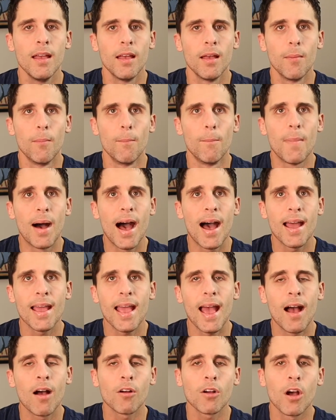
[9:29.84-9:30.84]
My
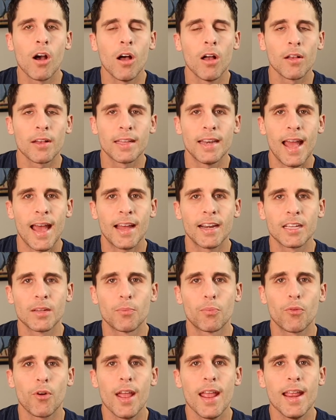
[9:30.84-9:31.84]
alcoholic and addict
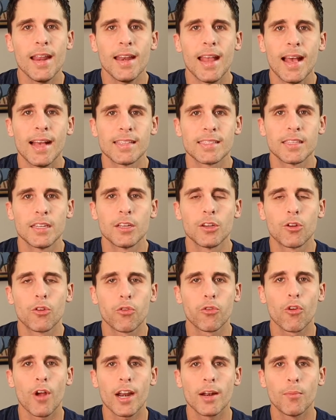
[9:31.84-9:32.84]
brain has an
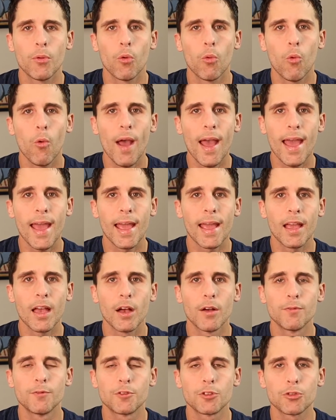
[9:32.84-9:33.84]
incredible way
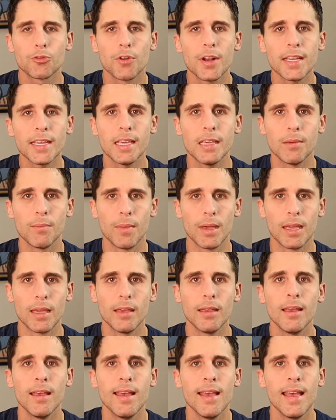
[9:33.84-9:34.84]
of tricking
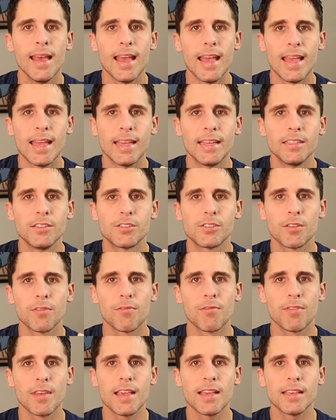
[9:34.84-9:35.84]
me into
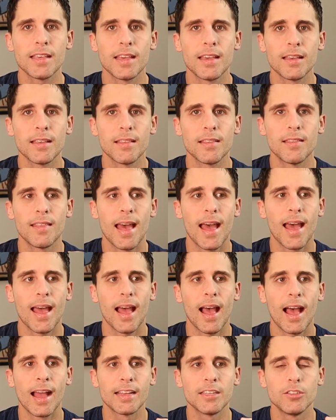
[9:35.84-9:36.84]
thinking that
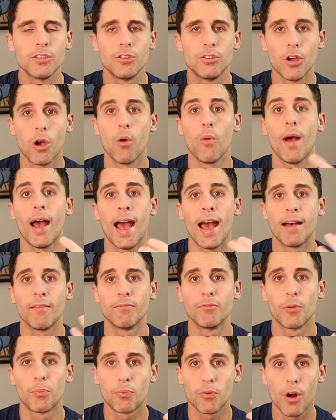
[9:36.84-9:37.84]
I don't
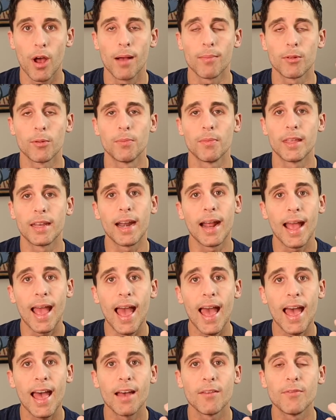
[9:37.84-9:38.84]
have the problem that I
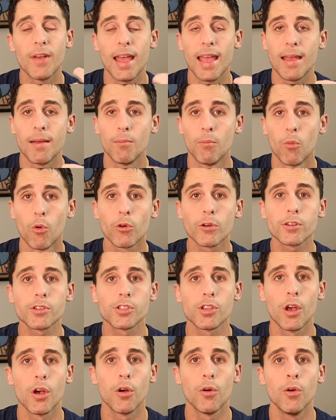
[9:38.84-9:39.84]
have, and more
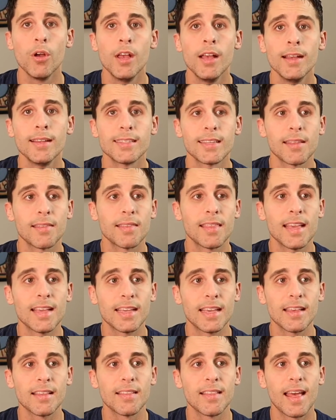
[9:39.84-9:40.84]
so to
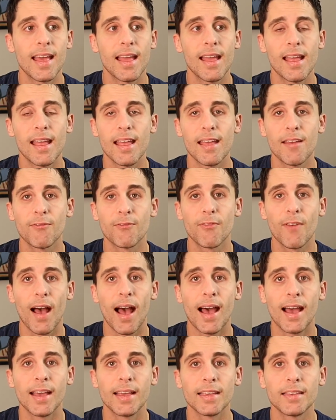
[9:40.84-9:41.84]
thinking that
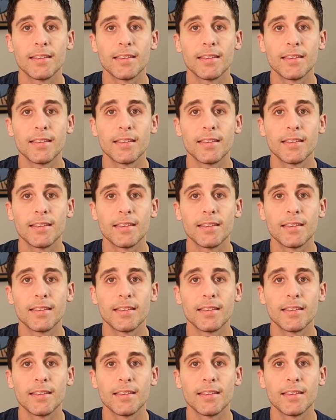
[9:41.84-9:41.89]
I